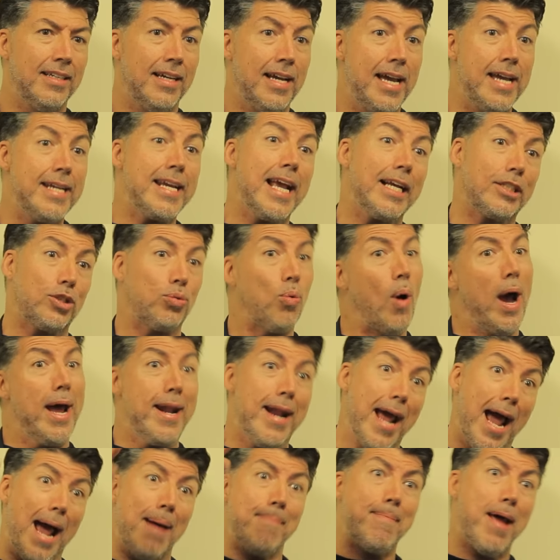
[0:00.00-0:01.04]
And guess
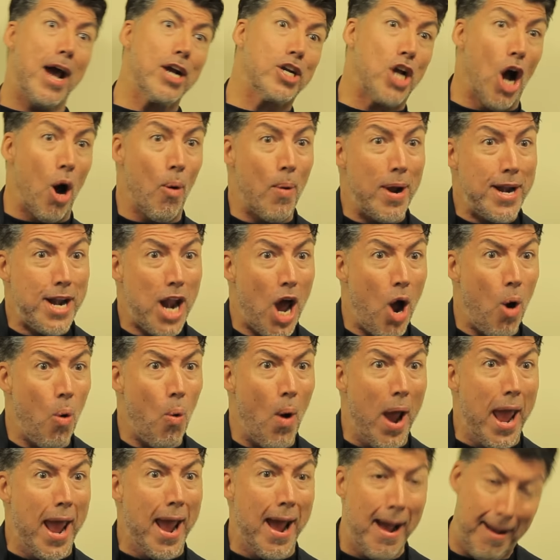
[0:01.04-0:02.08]
what? I'm not going
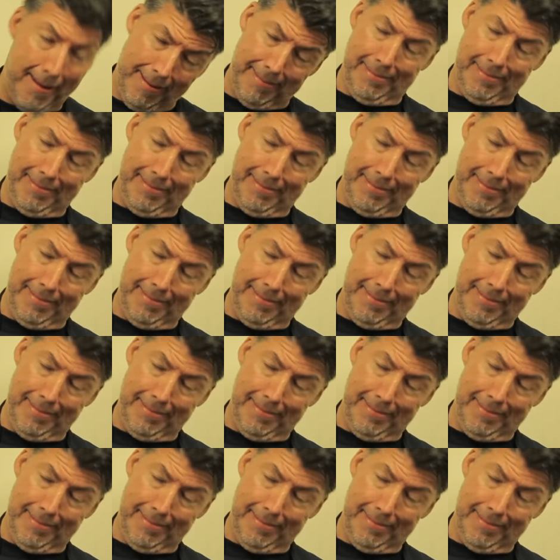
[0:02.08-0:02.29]
nowhere!